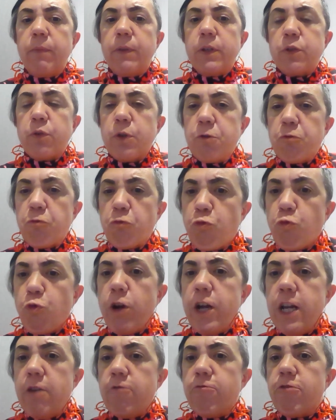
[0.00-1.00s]
it's
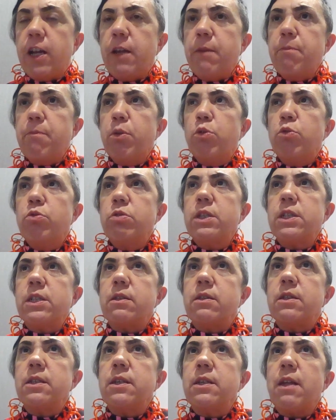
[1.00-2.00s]
really, really
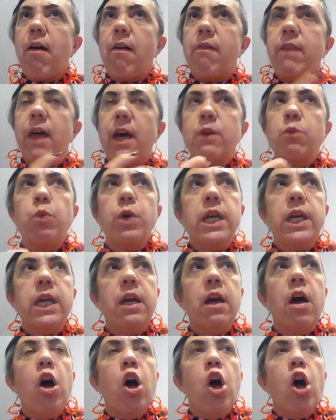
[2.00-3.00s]
important that
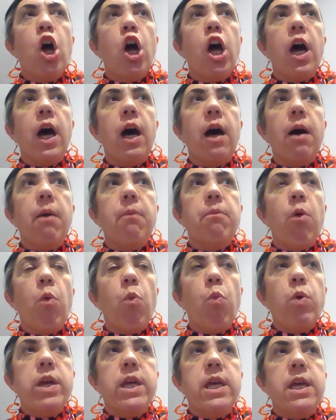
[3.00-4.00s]

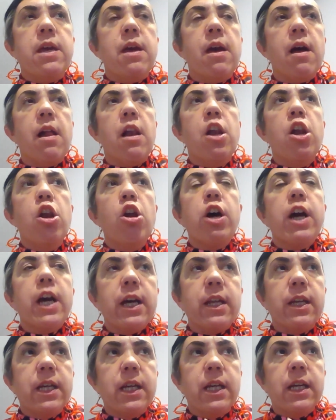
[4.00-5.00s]
we look at
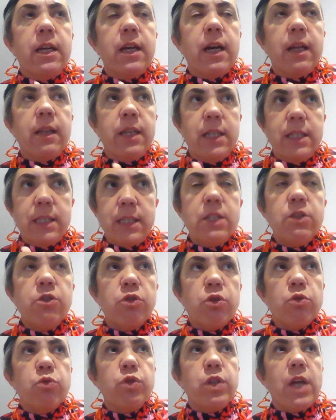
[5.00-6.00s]
these
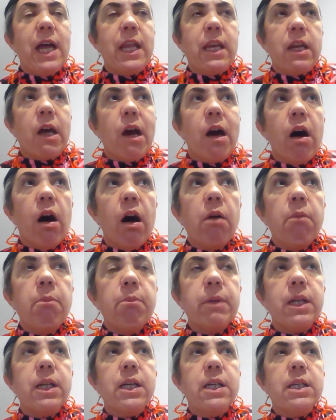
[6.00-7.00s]
issues, and
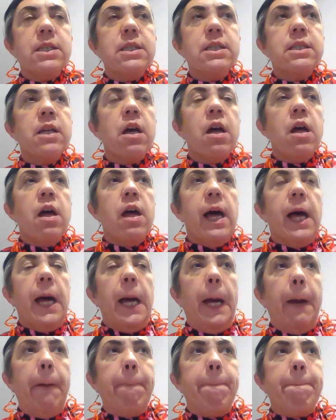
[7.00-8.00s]
companies
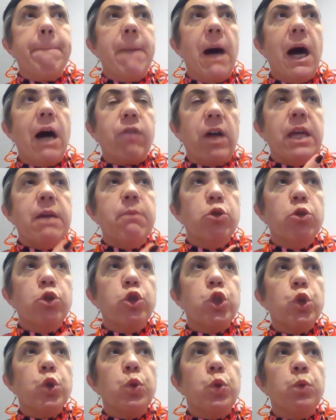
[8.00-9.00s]
are able to